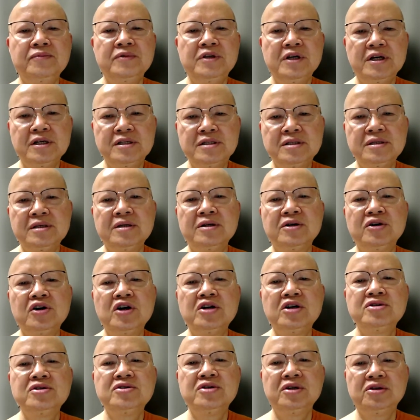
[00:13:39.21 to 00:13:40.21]
just
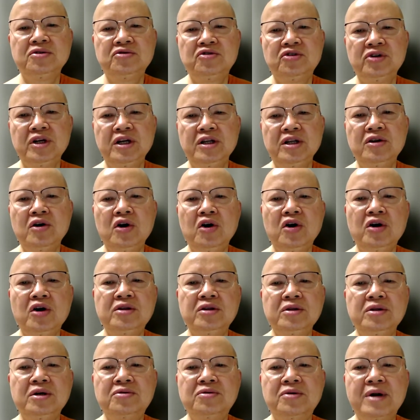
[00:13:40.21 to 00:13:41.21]
concentrate
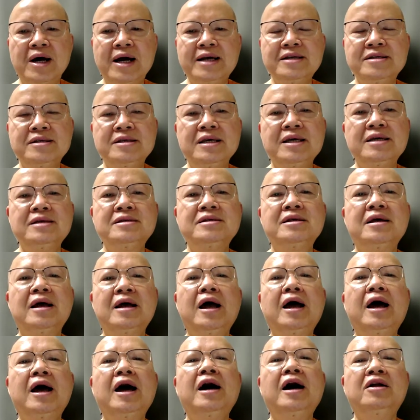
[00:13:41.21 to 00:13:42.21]
on the risings
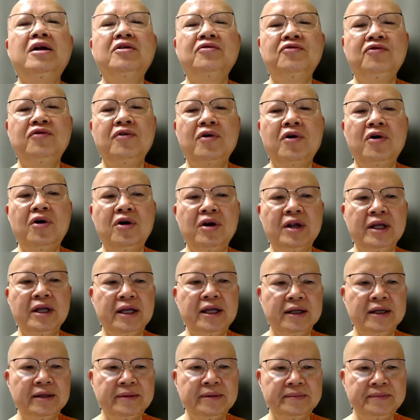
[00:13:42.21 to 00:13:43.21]
and
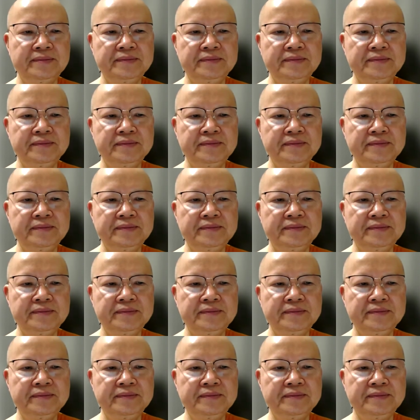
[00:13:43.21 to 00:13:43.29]
falling.